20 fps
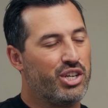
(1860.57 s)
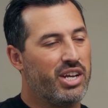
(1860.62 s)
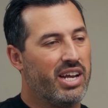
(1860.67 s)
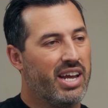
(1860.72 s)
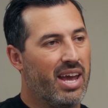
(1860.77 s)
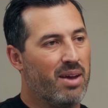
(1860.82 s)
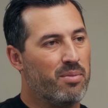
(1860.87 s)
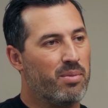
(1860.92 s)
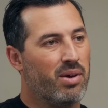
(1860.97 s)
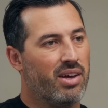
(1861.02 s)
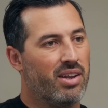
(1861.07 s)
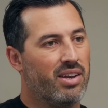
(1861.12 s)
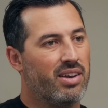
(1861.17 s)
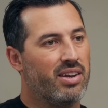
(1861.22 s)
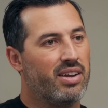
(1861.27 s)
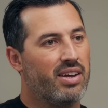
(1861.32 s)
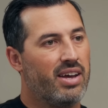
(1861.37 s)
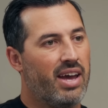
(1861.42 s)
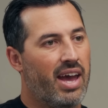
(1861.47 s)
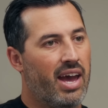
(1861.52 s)
she came
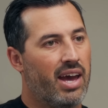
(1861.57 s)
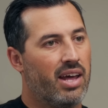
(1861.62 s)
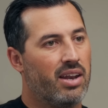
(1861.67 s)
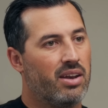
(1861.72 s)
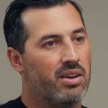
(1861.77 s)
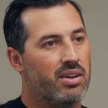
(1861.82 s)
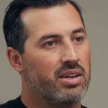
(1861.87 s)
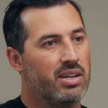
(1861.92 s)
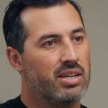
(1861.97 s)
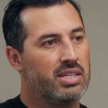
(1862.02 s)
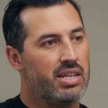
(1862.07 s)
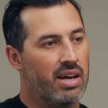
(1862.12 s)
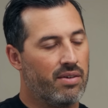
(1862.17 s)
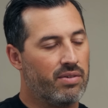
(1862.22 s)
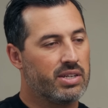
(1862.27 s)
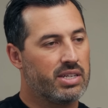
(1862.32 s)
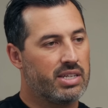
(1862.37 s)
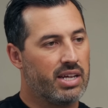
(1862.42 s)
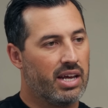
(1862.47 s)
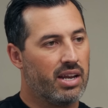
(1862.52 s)
in and
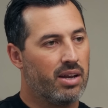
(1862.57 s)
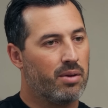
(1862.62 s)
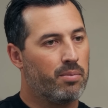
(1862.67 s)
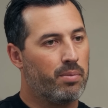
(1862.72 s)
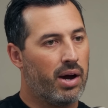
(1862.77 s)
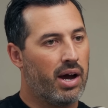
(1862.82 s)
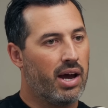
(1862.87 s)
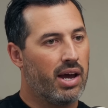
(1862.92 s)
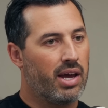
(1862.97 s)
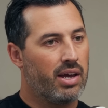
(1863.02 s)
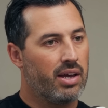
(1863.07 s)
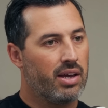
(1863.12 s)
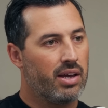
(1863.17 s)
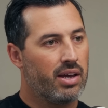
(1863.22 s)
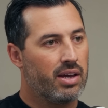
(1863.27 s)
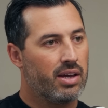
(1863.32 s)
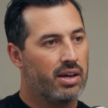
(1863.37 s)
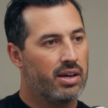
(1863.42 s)
devastated by